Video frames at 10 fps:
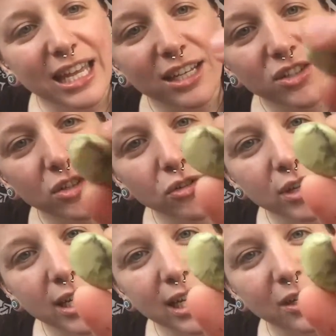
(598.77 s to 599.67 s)
It is
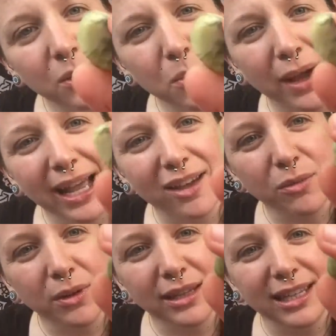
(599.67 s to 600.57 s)
green. Oh, I
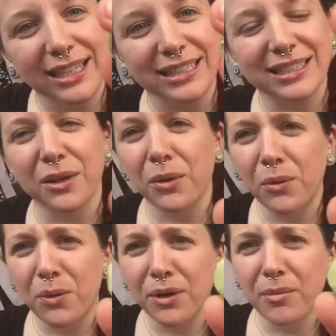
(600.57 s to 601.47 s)
have one of these.
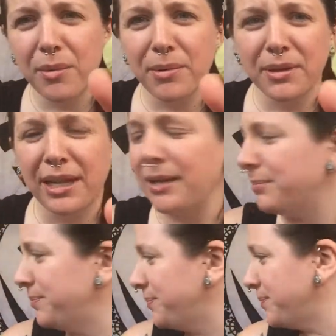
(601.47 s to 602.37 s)
Oh, I don't remember the
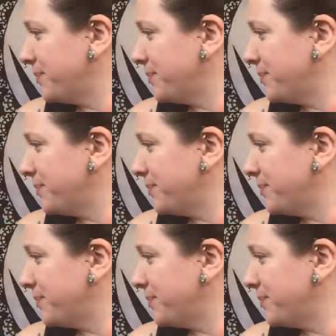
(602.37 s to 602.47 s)
name.